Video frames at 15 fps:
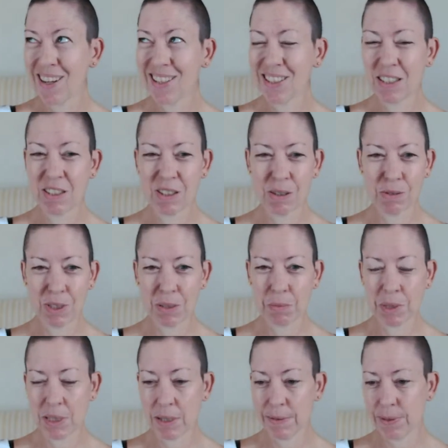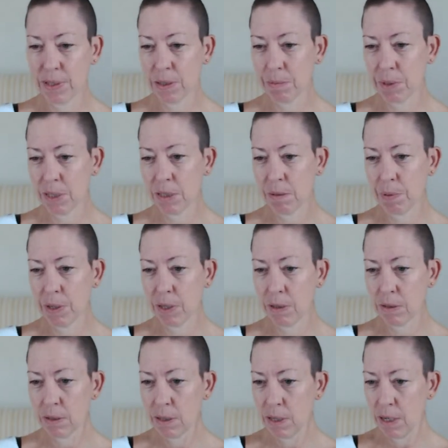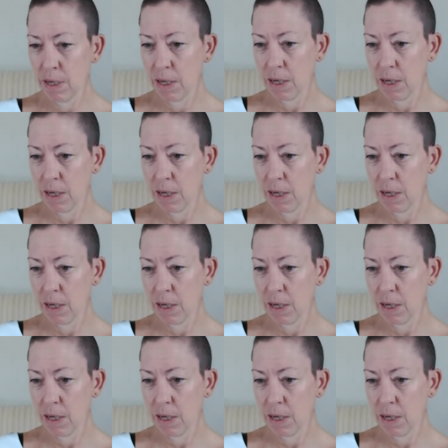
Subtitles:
It's indulging myself a little bit, I suppose.